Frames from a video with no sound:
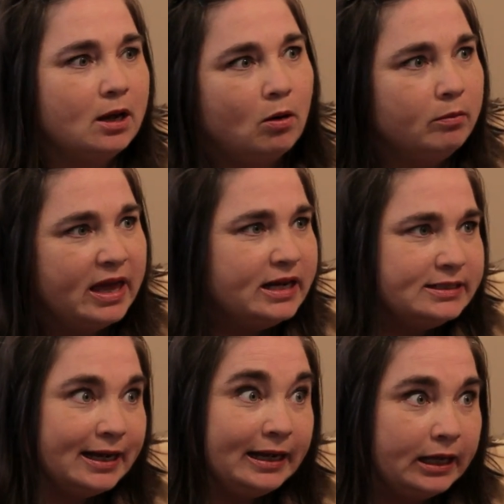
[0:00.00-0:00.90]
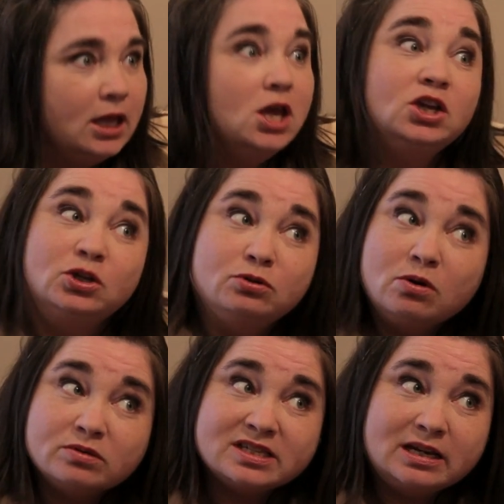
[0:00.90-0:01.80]
or meditating, you
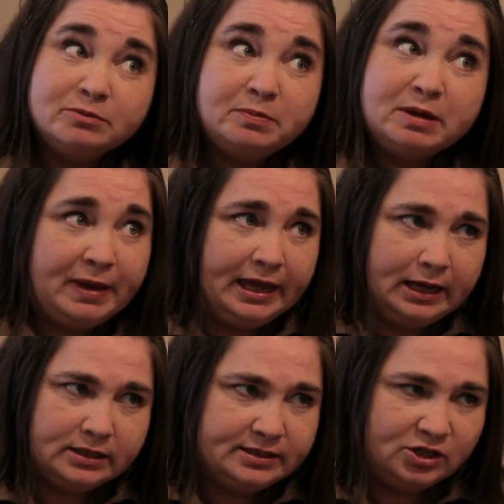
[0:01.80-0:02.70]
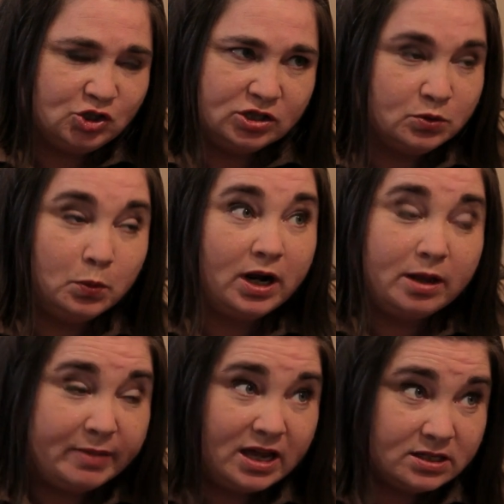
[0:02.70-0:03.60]
don't seem to be paying attention to what I'm
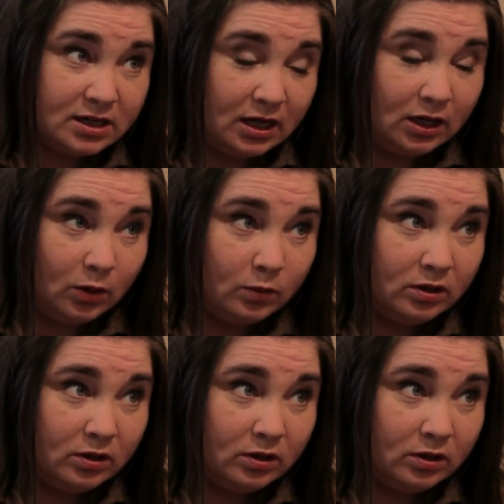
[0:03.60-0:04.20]
asking you.